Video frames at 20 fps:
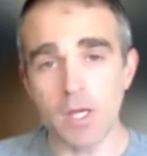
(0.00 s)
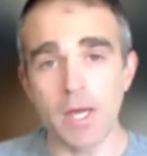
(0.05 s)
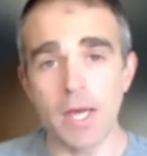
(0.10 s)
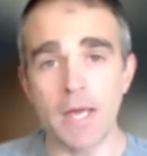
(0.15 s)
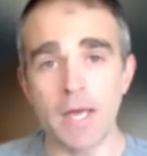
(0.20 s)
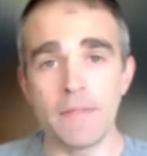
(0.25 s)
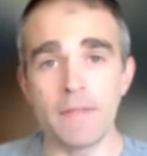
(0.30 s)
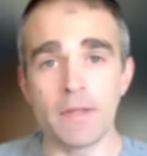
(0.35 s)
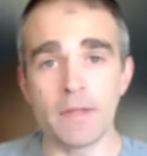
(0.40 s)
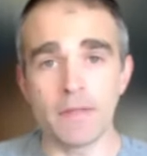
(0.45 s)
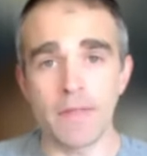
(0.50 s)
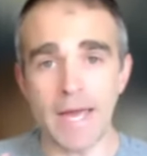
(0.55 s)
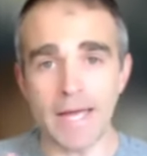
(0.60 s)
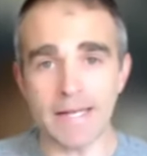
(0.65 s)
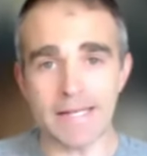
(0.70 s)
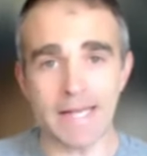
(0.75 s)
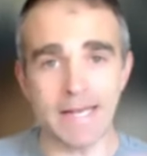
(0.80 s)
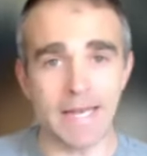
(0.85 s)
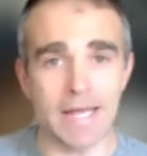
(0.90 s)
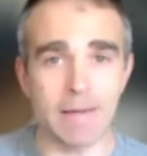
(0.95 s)
And
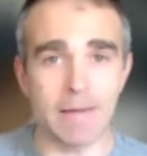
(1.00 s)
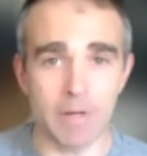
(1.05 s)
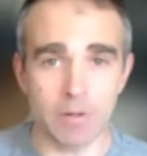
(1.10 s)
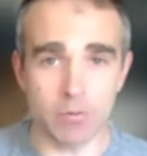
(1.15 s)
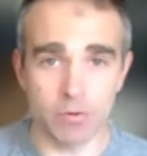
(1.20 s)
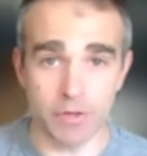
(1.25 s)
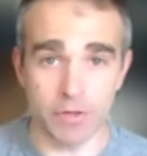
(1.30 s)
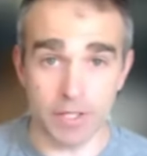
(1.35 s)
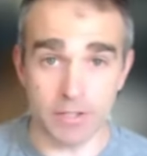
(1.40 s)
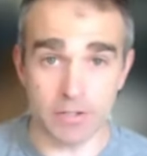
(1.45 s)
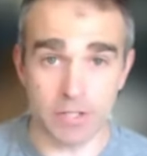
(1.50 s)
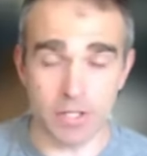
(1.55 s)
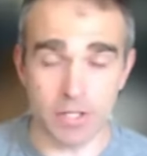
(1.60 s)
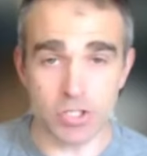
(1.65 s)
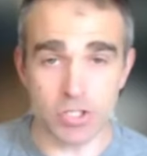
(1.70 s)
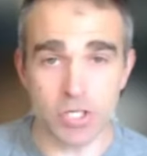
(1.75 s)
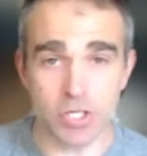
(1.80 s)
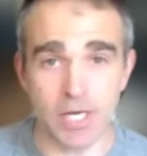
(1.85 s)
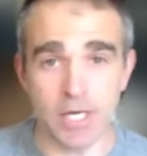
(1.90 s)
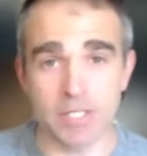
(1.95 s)
that dynamic we think is going
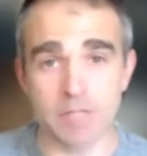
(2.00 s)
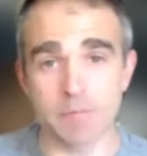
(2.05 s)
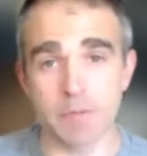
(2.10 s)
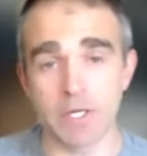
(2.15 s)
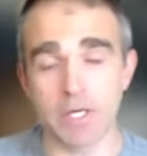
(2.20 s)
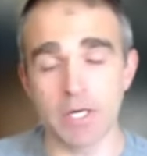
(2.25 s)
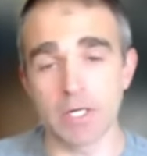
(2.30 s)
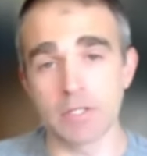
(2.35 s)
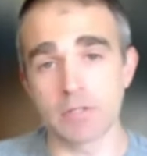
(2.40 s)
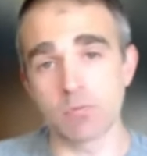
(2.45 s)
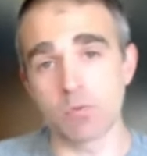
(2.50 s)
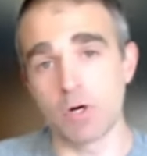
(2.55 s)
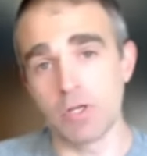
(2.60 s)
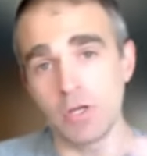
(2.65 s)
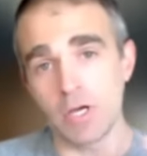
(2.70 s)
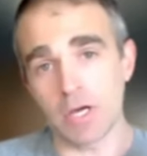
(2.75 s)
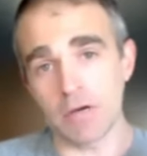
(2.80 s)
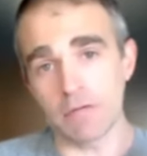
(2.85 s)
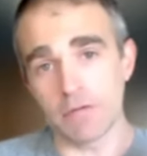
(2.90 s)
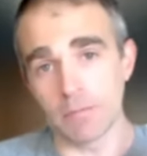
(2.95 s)
to change because, one,
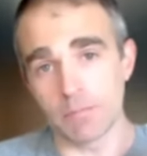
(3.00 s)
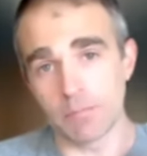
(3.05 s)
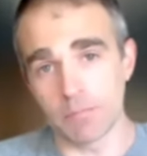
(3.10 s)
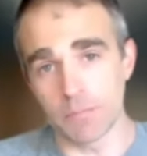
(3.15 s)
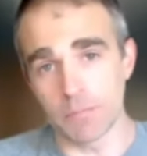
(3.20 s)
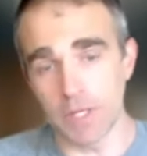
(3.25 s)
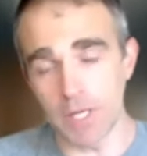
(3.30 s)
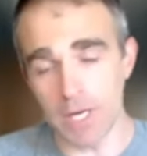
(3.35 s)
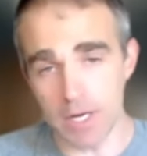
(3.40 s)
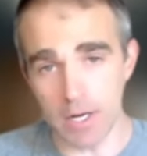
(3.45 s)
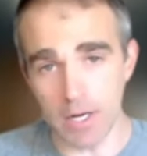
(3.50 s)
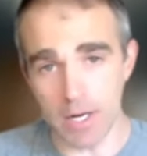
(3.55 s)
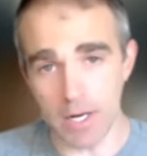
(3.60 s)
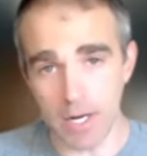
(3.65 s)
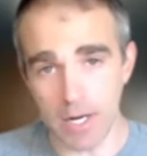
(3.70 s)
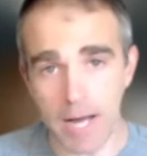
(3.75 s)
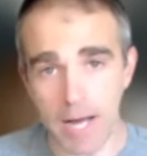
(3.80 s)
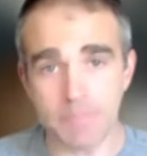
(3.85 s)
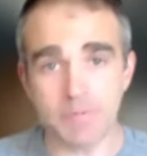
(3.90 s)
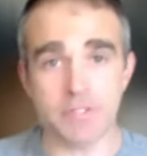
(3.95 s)
you have the
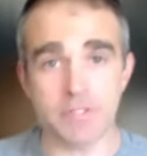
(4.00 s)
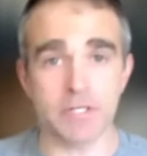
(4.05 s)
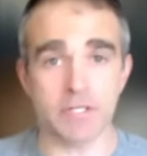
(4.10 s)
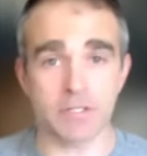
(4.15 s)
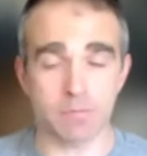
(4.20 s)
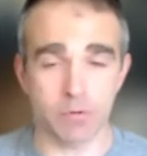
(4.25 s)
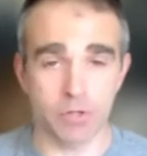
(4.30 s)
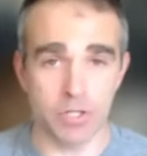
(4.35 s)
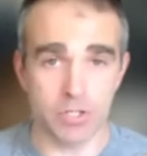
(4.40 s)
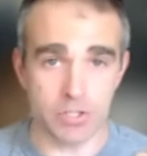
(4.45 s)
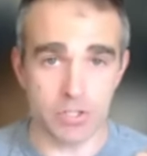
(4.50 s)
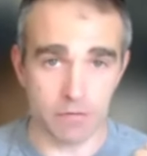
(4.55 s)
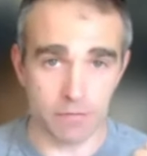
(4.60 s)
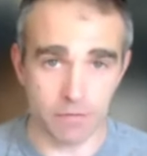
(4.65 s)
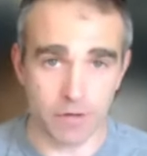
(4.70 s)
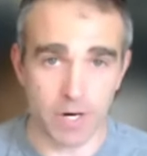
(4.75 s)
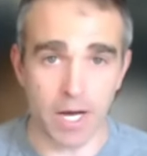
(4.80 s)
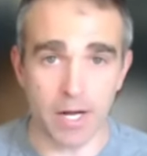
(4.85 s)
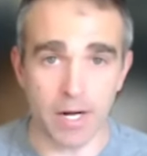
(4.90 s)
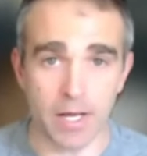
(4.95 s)
options expiration
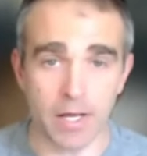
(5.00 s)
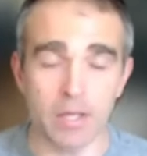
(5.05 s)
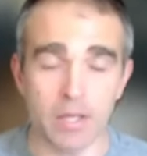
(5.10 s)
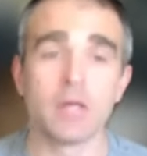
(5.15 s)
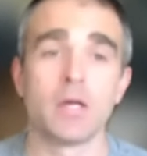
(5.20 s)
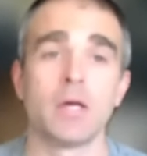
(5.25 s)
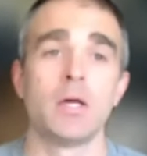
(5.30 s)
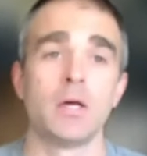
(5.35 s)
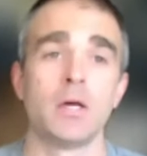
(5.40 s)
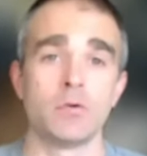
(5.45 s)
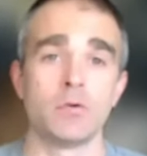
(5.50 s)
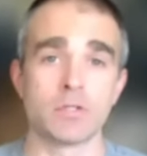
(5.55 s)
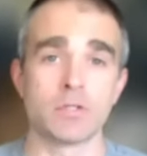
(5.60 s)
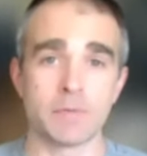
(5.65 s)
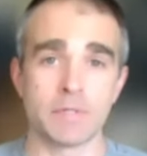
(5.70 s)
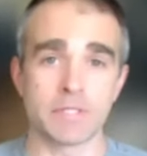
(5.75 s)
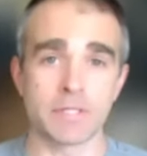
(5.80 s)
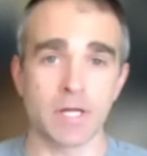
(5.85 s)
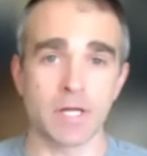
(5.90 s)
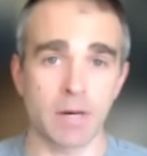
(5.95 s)
Friday, which
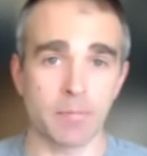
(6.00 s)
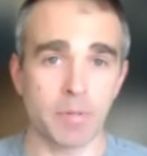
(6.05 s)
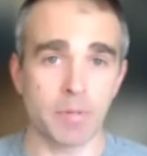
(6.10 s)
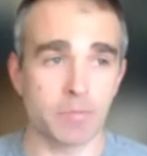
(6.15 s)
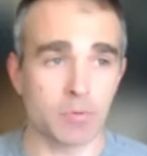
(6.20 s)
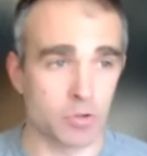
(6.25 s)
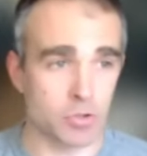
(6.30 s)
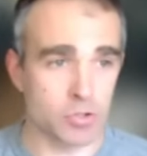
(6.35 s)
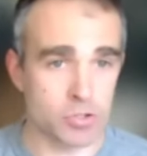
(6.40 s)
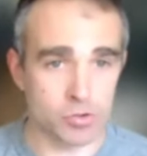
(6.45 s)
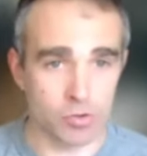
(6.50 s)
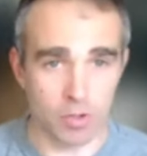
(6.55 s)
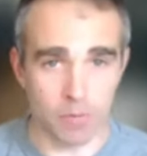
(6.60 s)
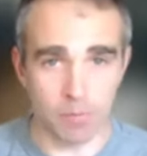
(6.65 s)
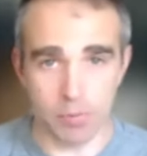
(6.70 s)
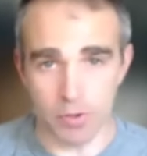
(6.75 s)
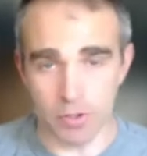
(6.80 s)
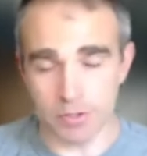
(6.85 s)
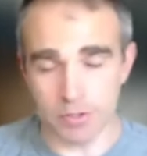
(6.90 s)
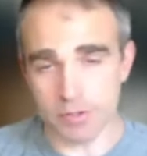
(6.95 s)
means a lot of people who are
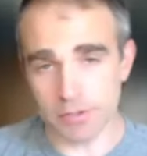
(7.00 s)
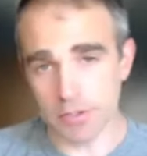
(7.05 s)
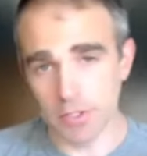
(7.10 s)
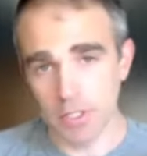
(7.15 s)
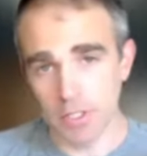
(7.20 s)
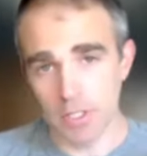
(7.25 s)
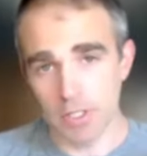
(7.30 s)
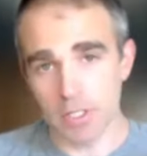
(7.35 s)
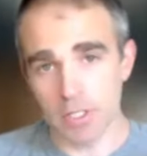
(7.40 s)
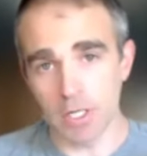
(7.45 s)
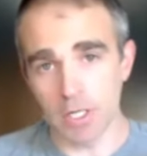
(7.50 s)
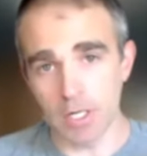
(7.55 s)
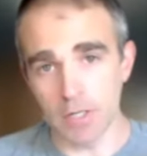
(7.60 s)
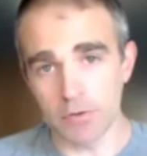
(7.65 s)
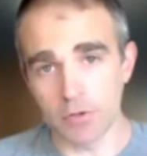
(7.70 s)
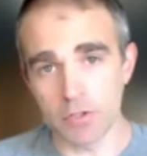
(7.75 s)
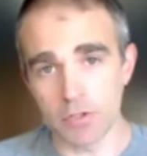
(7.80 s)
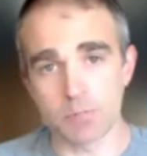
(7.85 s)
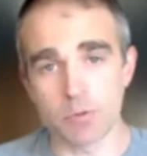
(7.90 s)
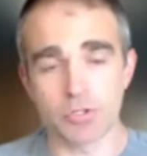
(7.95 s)
short puts,
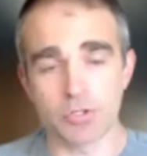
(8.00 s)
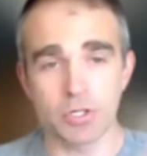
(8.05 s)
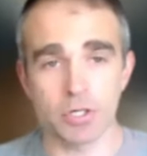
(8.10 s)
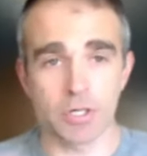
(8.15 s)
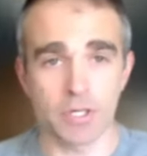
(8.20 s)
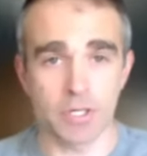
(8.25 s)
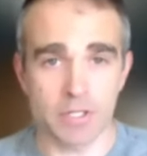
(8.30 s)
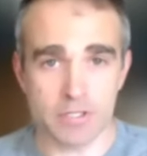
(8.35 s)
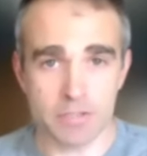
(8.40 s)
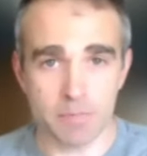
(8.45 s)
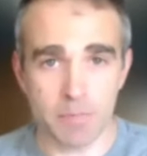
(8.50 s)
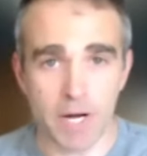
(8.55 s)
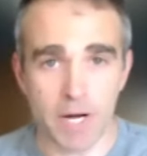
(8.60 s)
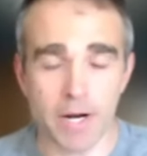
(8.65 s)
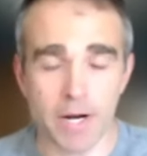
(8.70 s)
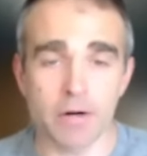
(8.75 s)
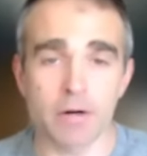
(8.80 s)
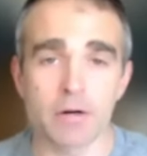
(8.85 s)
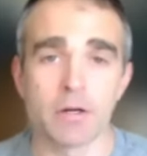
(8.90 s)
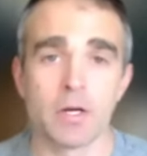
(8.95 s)
those puts are going to
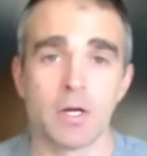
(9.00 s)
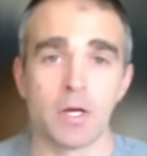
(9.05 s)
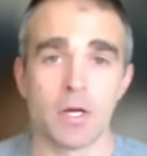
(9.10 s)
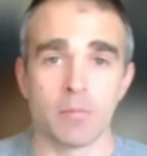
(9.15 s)
expire.